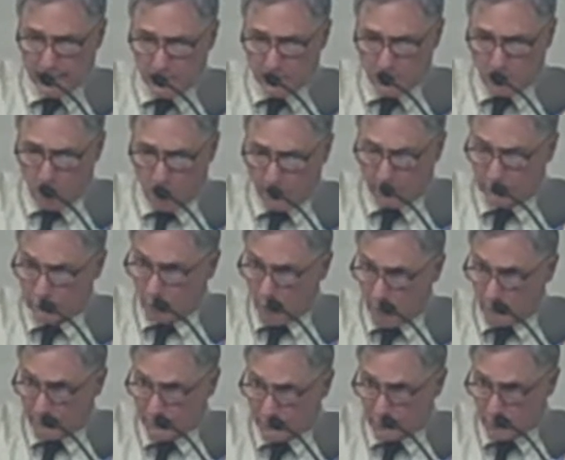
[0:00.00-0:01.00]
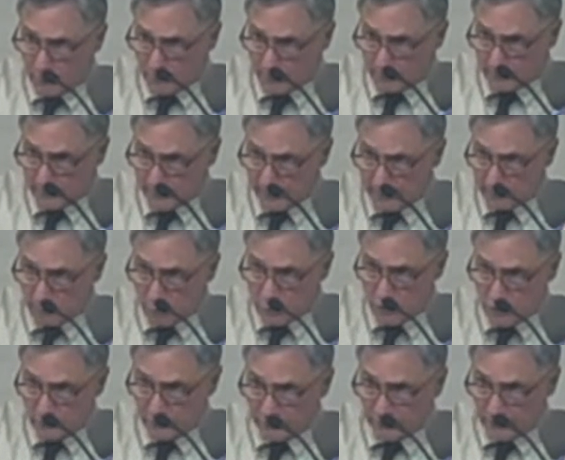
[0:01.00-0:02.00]
the Parks Office building,
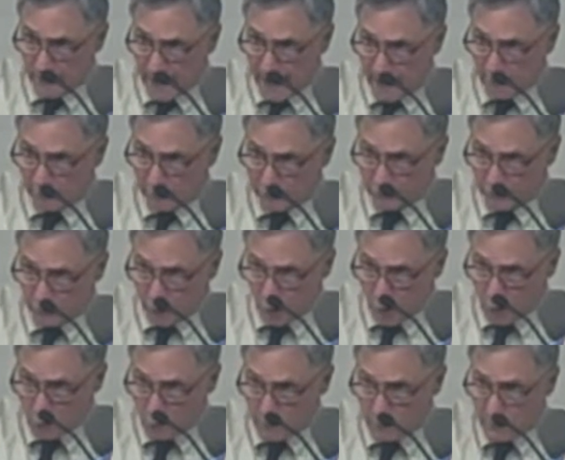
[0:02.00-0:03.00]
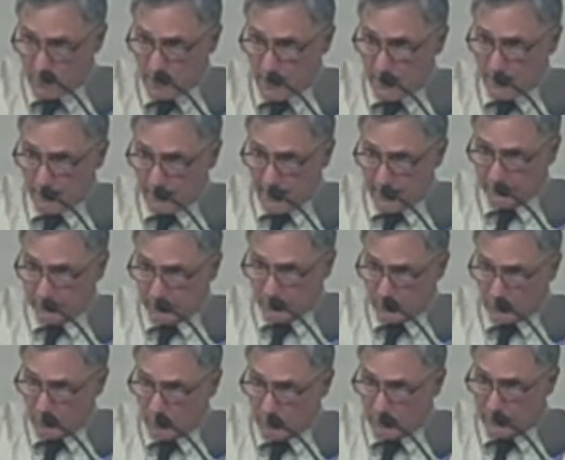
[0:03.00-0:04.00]
which is now stone. That's
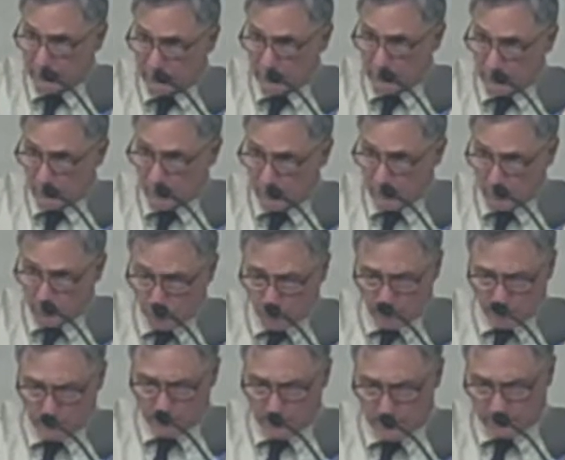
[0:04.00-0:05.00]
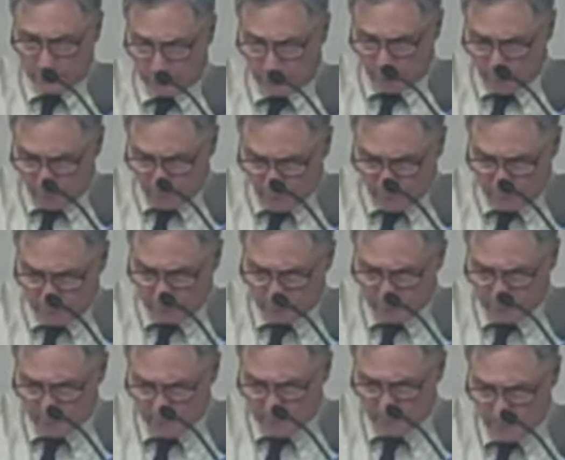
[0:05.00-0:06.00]
increasing the impervious surface.
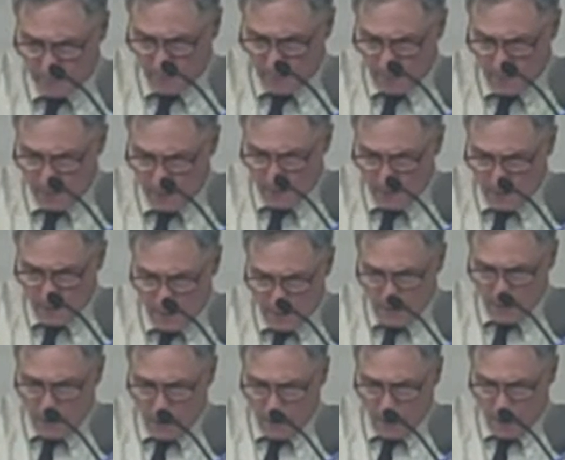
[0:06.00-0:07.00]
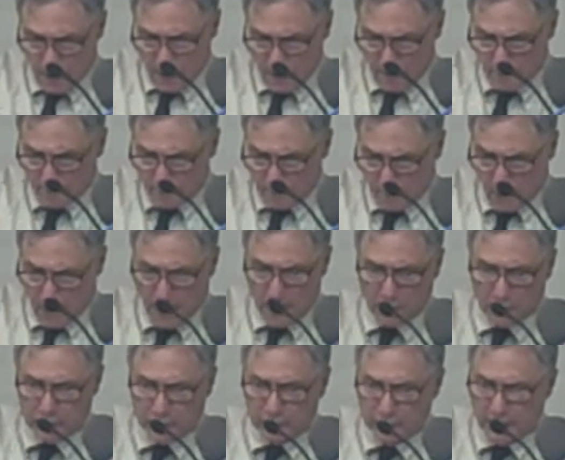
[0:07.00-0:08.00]
I
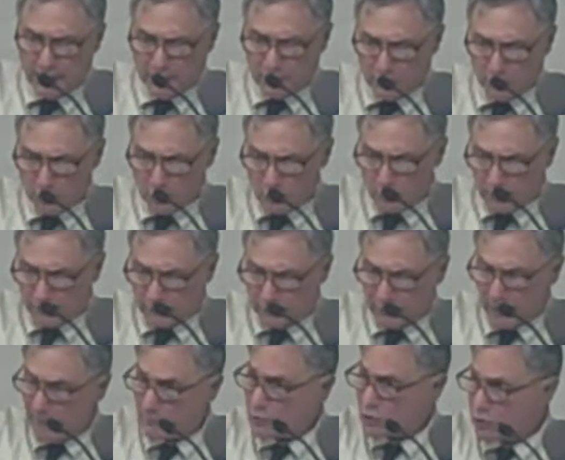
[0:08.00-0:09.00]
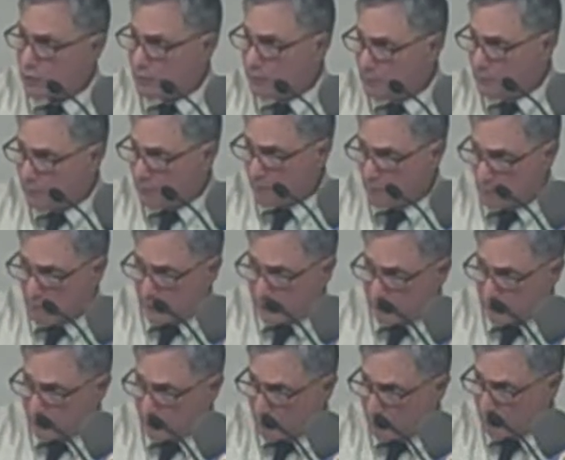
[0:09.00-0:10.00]
also take a little exception,
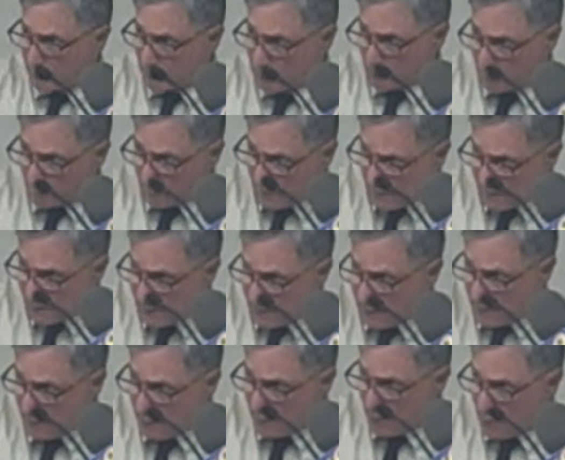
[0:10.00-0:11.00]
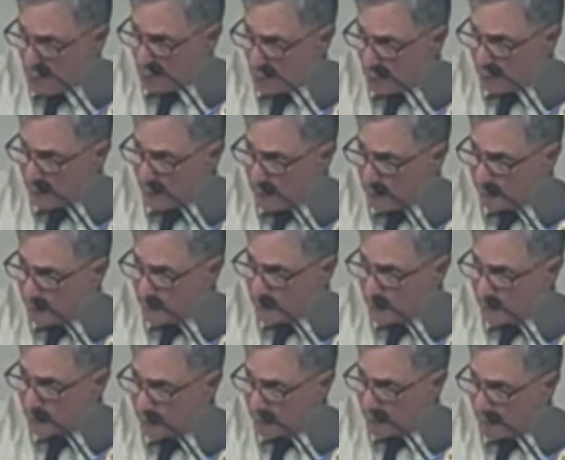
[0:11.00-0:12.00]
Mr. Garidi, with
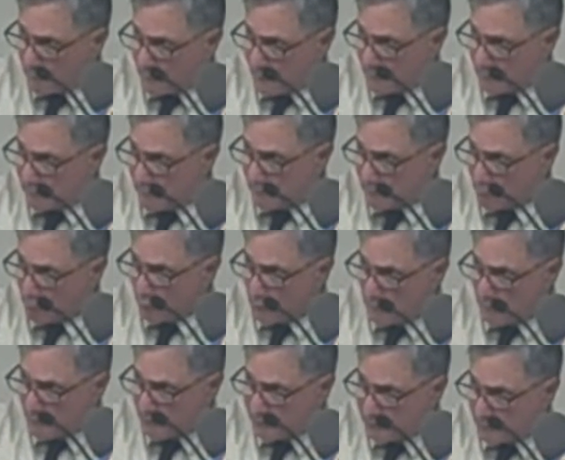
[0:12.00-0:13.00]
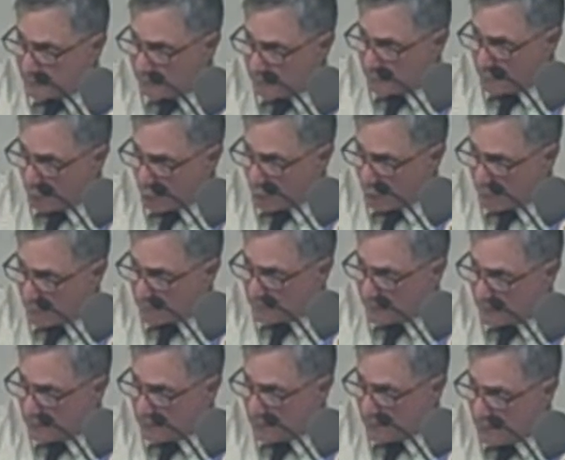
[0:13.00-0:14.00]
using the term that people were
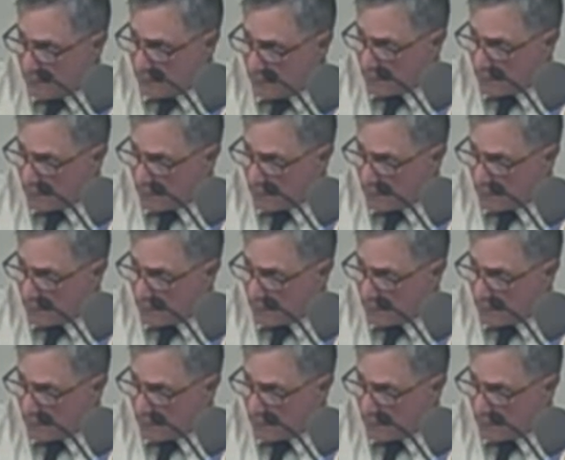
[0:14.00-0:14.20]
misinformed.